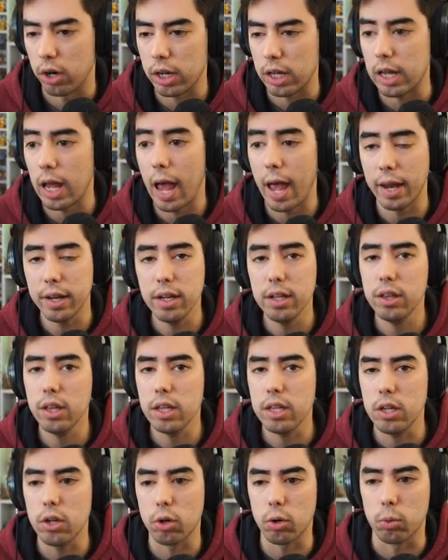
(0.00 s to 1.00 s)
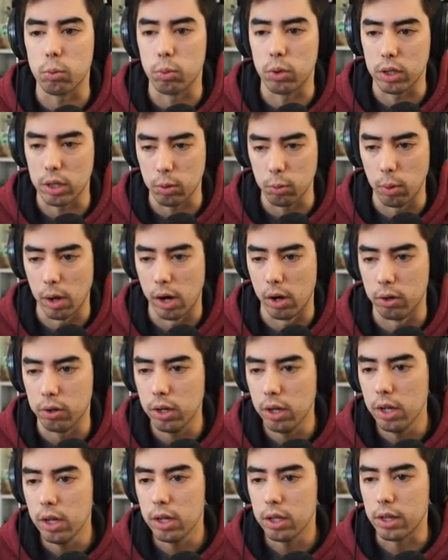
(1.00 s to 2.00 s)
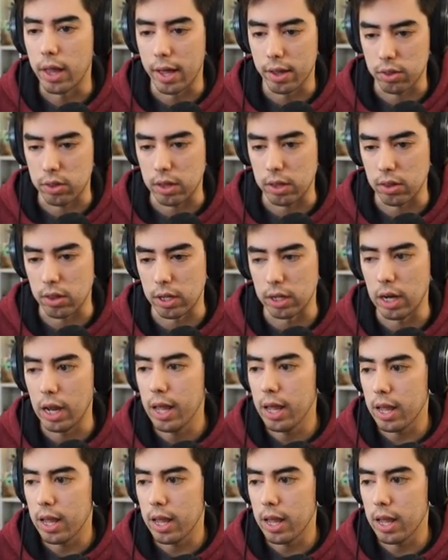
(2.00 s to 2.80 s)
He ended the year really well last season,